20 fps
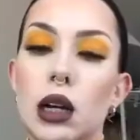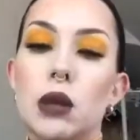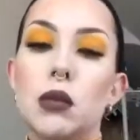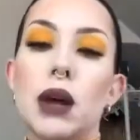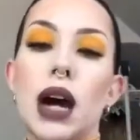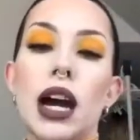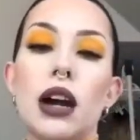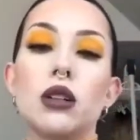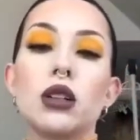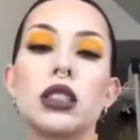
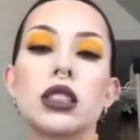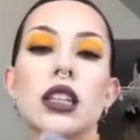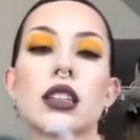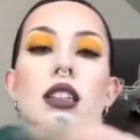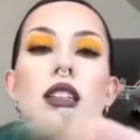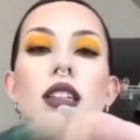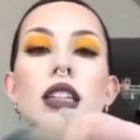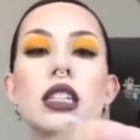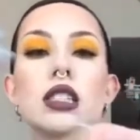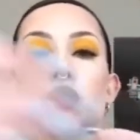I always get the
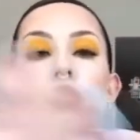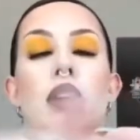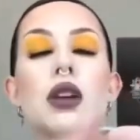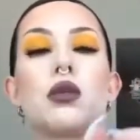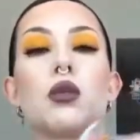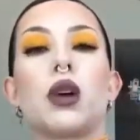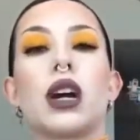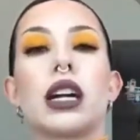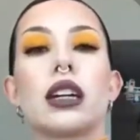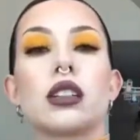Lacefront
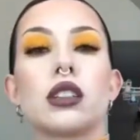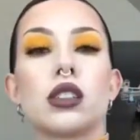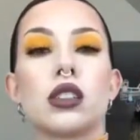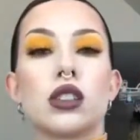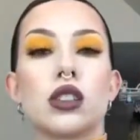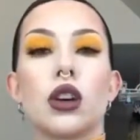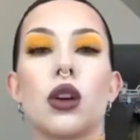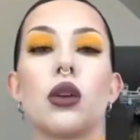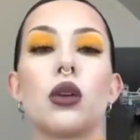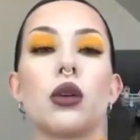wigs,
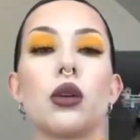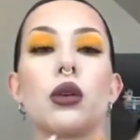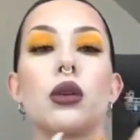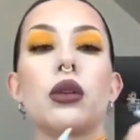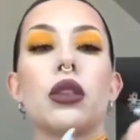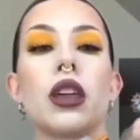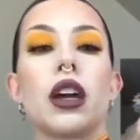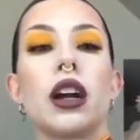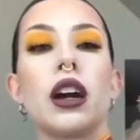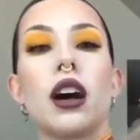so
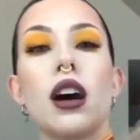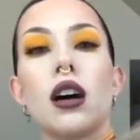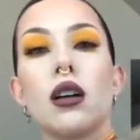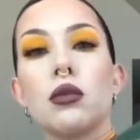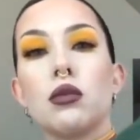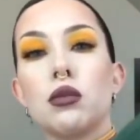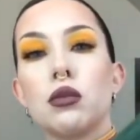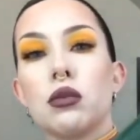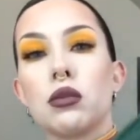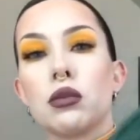they
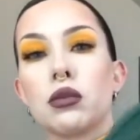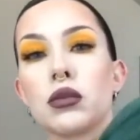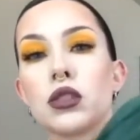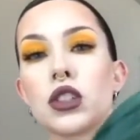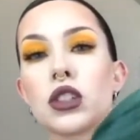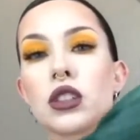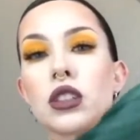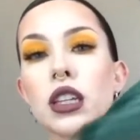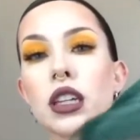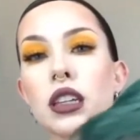come
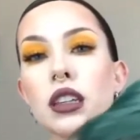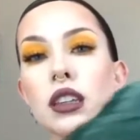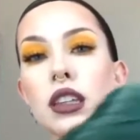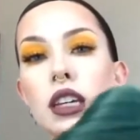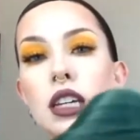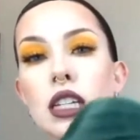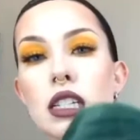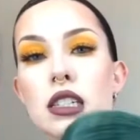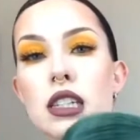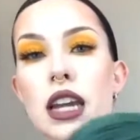just like
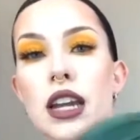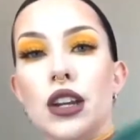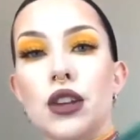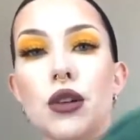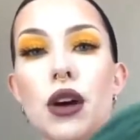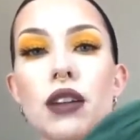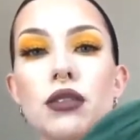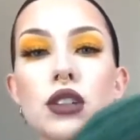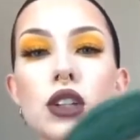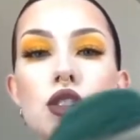this, and you
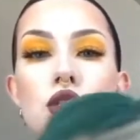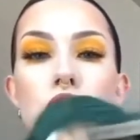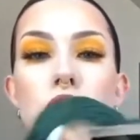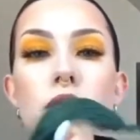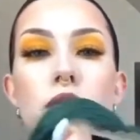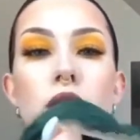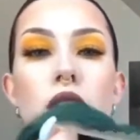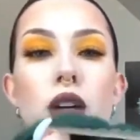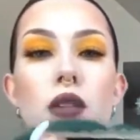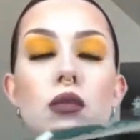have to
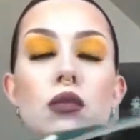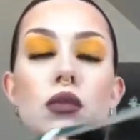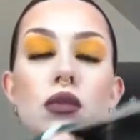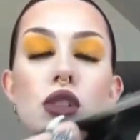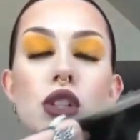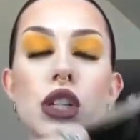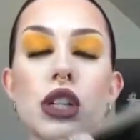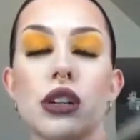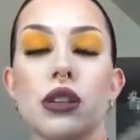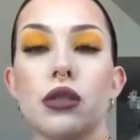trim them
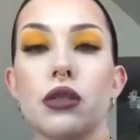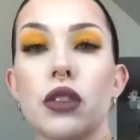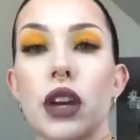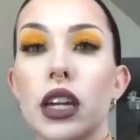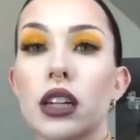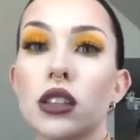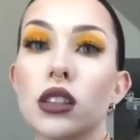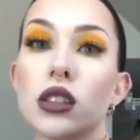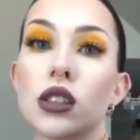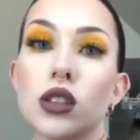to your
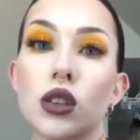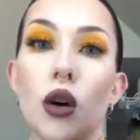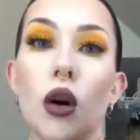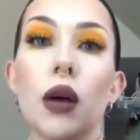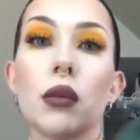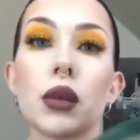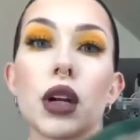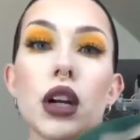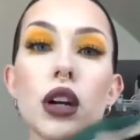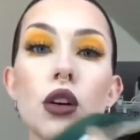face. So
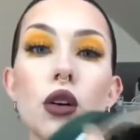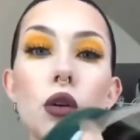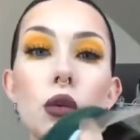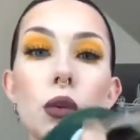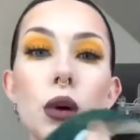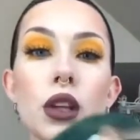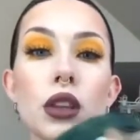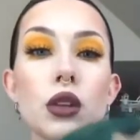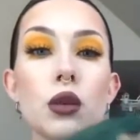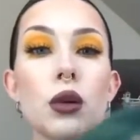I'm gonna go
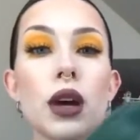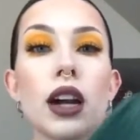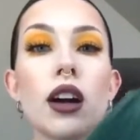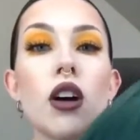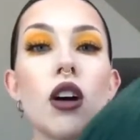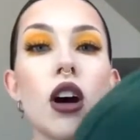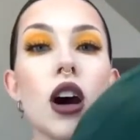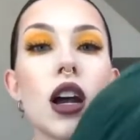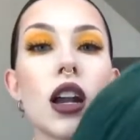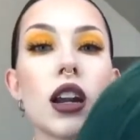put the wig
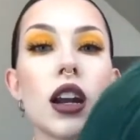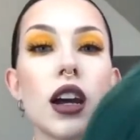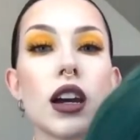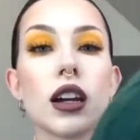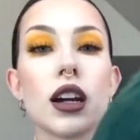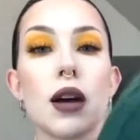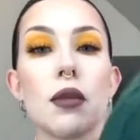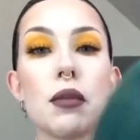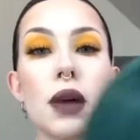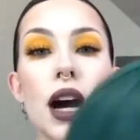on and
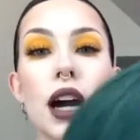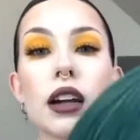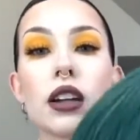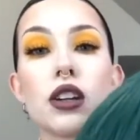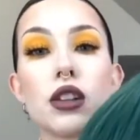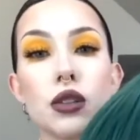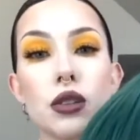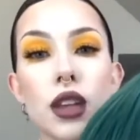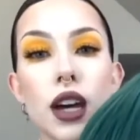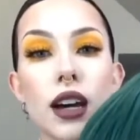come back and do that.